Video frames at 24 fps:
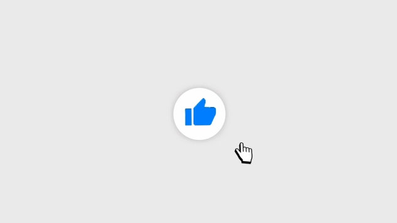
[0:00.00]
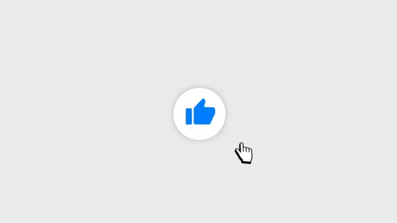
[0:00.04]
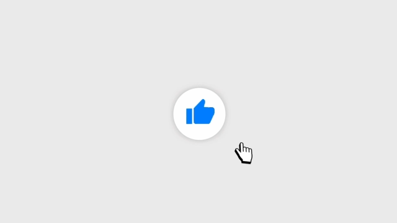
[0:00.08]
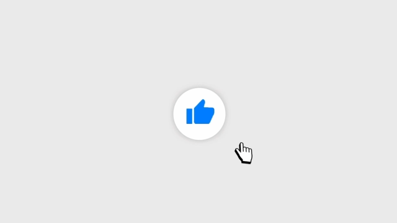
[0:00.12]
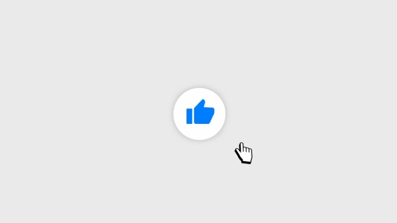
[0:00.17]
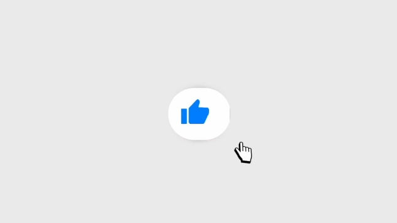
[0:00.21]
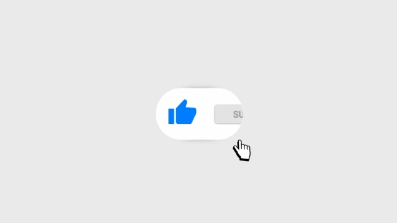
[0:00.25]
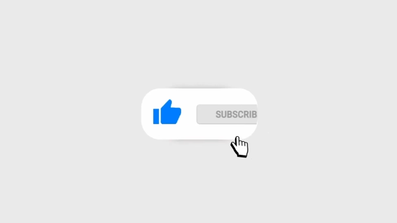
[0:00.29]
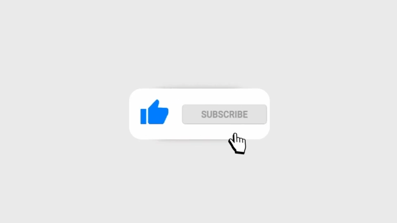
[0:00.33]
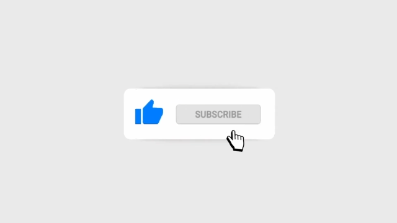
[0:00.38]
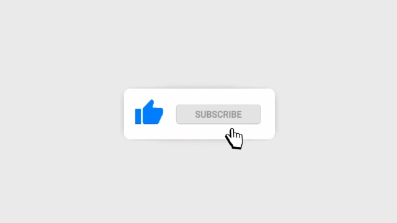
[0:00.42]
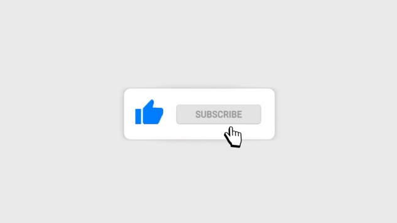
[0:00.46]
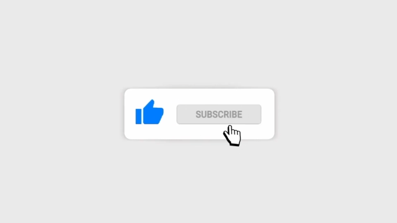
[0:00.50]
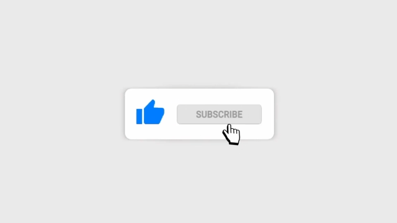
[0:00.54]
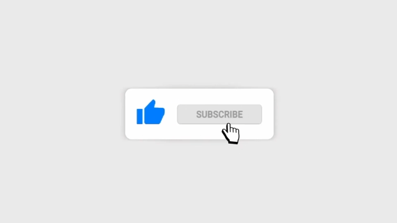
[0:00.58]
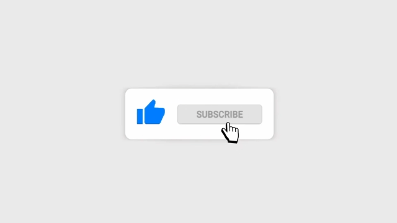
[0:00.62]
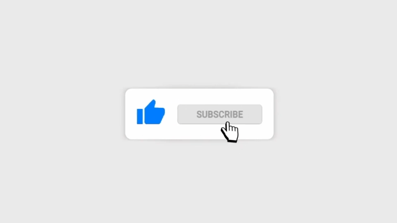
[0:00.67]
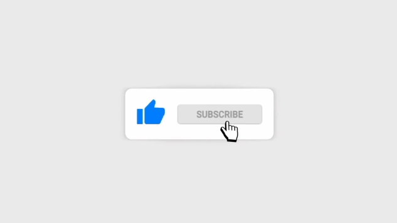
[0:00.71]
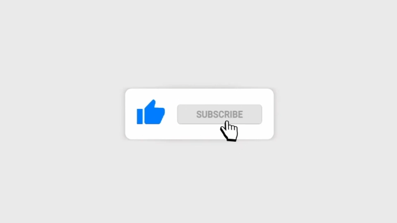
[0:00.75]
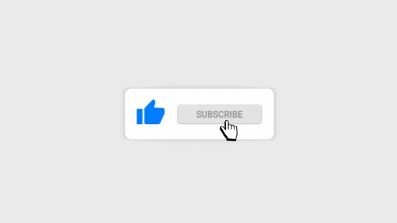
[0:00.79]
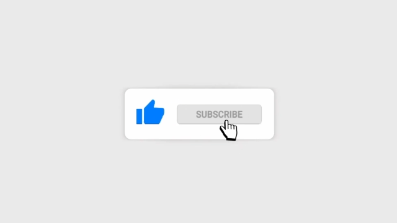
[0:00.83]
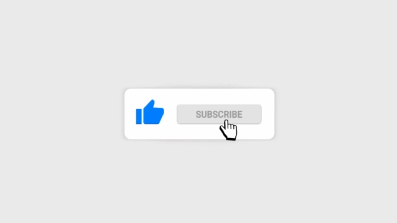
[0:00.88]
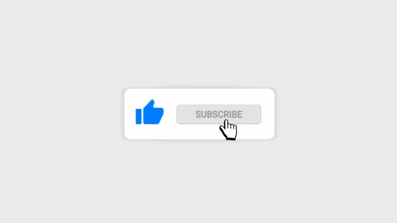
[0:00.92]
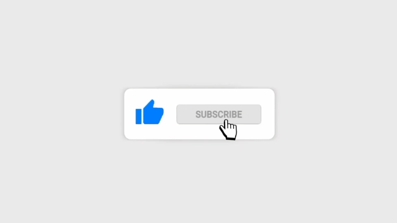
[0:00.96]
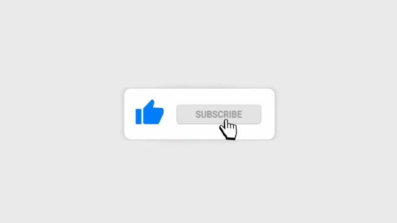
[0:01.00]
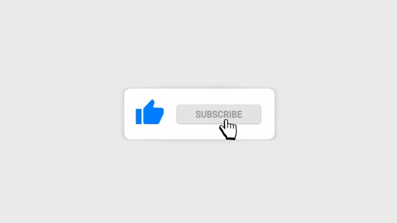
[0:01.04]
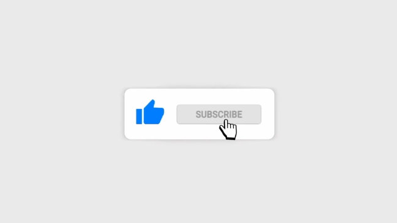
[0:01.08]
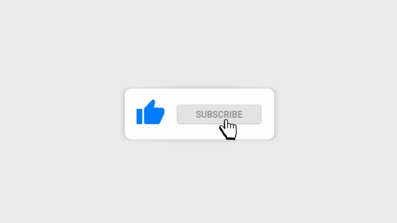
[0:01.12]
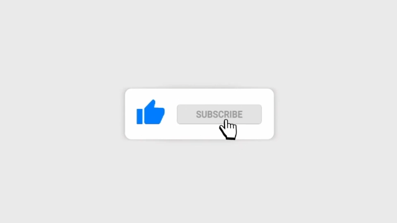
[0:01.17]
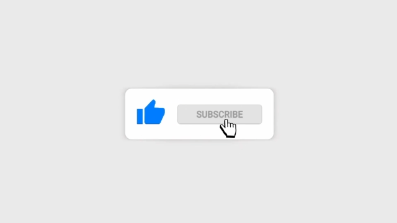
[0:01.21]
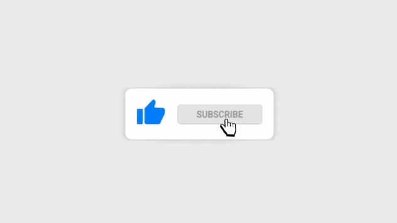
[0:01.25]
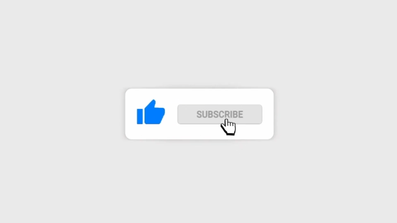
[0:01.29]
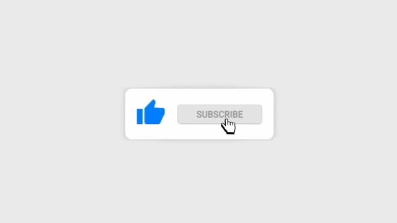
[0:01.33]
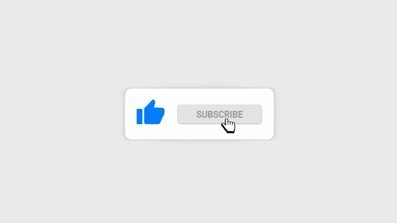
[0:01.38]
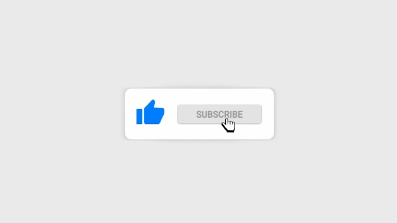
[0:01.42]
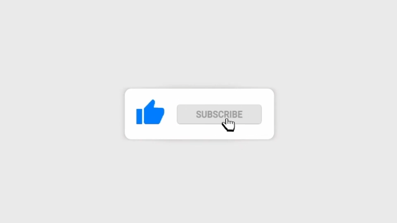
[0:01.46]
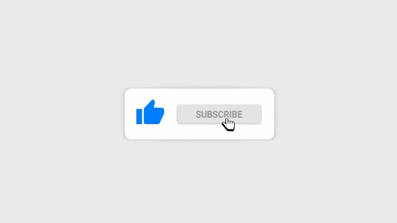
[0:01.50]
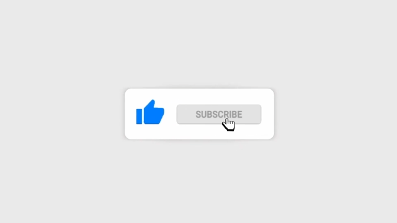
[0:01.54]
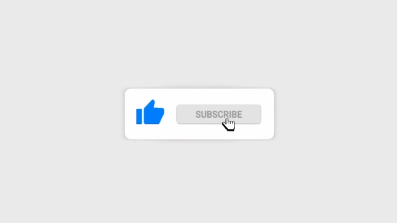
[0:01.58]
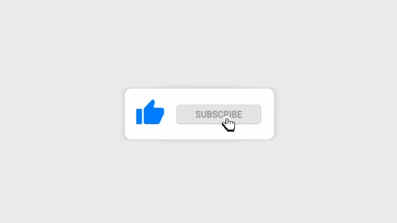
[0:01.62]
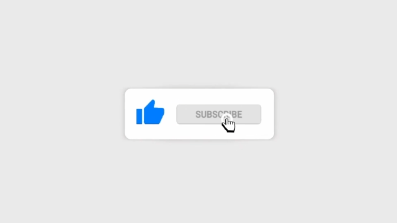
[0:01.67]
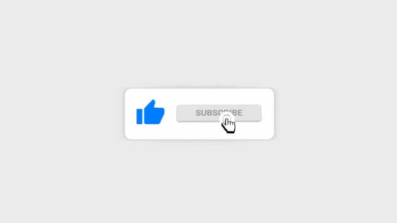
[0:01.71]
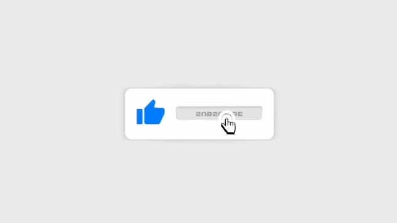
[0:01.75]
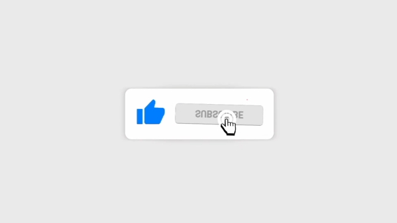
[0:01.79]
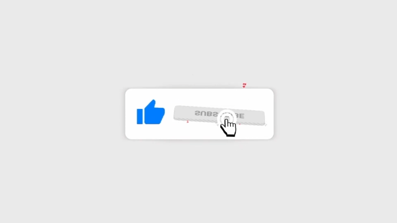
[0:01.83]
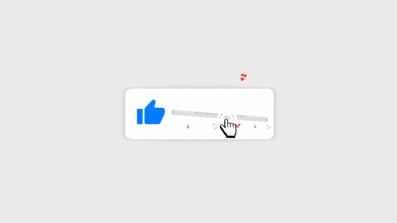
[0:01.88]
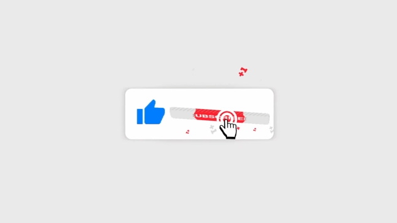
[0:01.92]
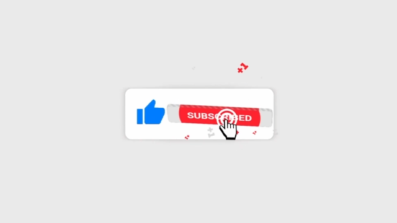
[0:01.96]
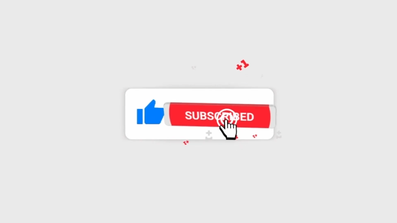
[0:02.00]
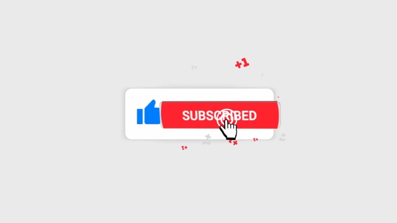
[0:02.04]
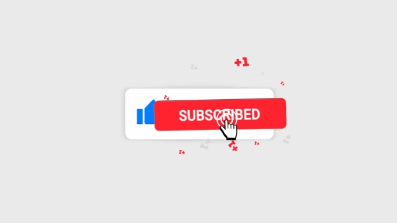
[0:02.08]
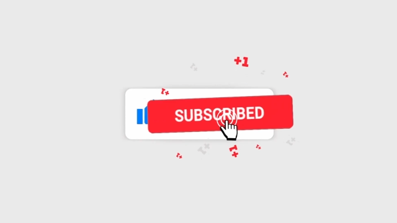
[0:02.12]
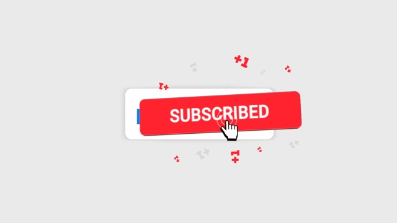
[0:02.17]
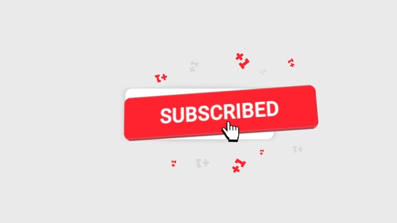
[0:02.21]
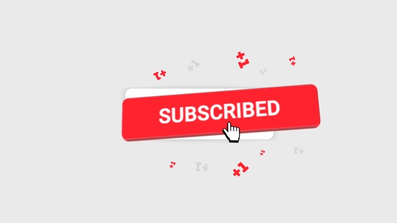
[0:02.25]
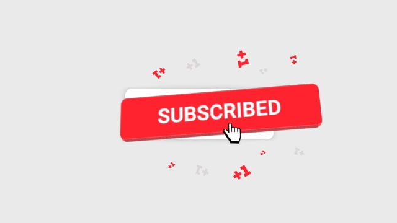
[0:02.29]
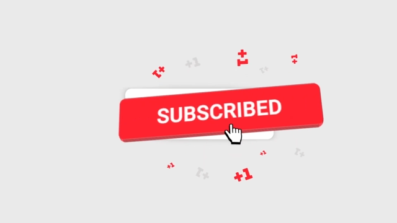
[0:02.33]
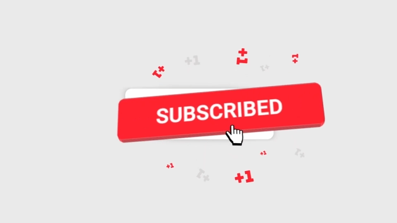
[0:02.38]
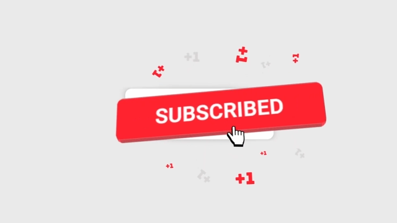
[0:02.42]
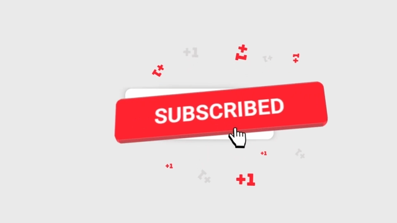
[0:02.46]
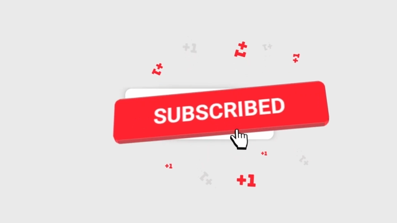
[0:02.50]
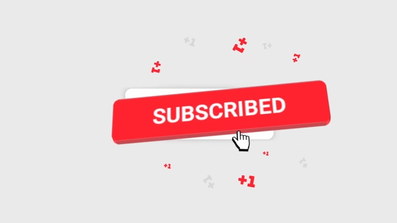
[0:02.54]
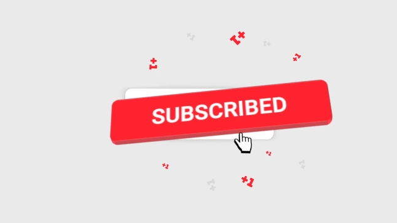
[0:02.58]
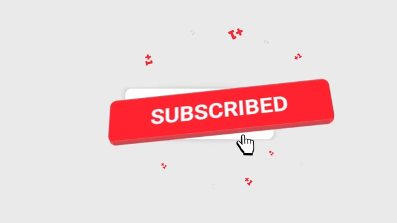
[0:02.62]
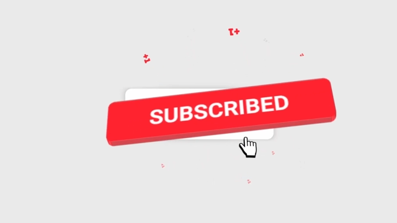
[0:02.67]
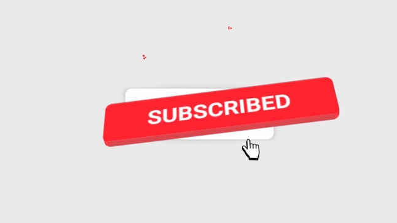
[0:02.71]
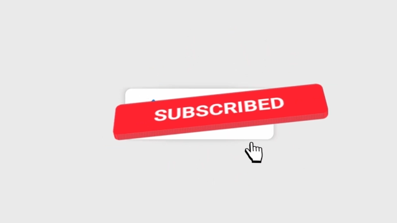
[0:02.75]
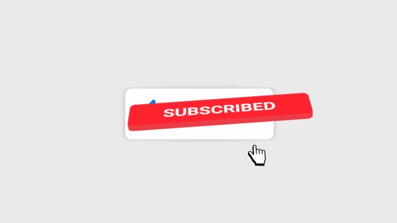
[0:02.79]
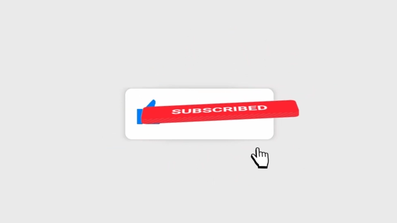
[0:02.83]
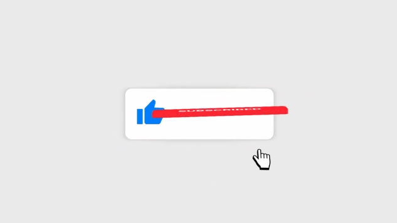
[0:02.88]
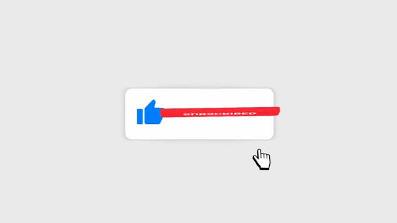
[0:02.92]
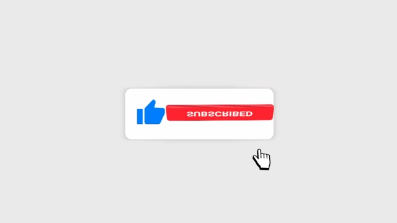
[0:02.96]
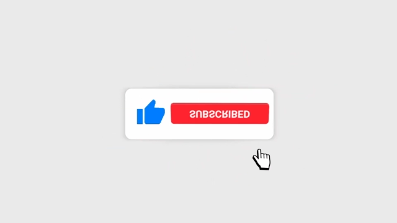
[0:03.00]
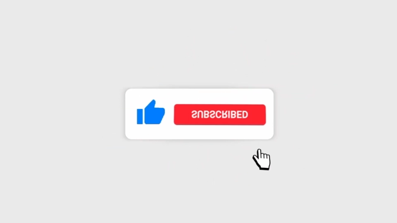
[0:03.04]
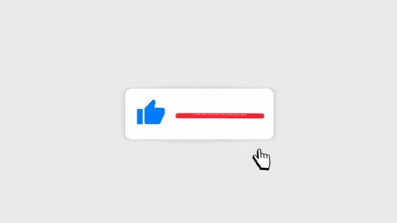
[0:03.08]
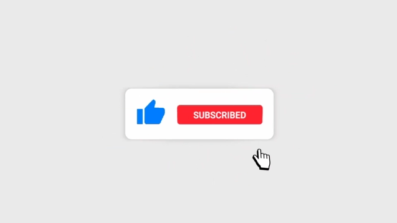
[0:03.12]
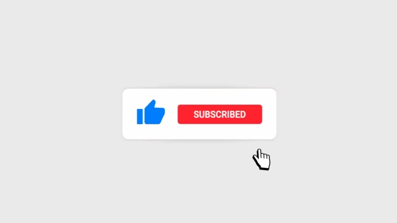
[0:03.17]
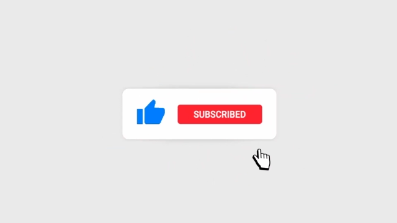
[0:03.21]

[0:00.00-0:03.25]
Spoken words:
No face is visible, so there are no lips to read.